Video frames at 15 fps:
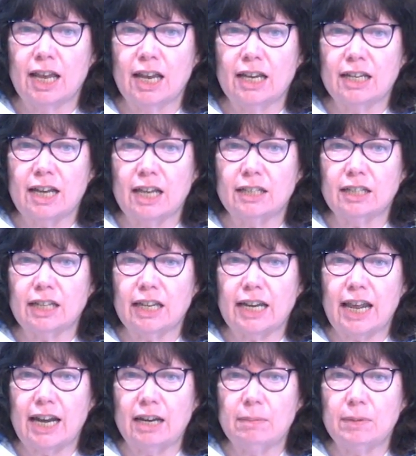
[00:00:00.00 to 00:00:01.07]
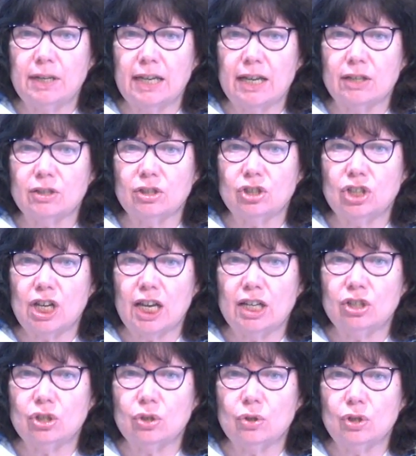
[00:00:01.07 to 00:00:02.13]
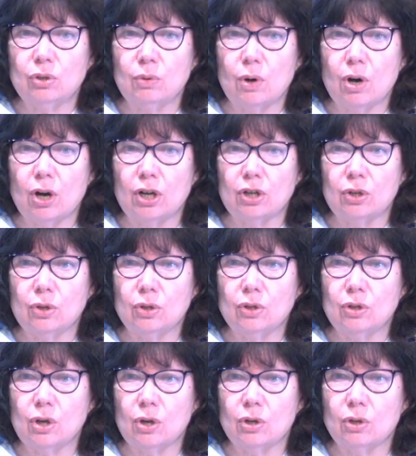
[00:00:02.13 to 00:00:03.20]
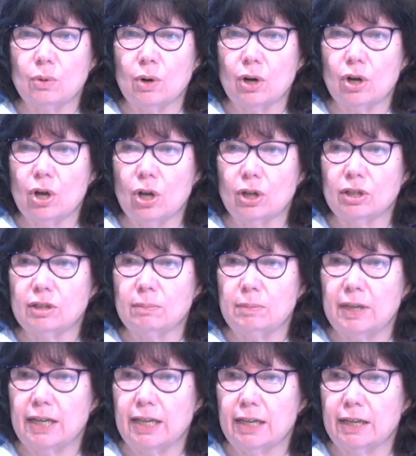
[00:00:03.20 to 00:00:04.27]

not to let anybody else change who you are and who you know you are called to be.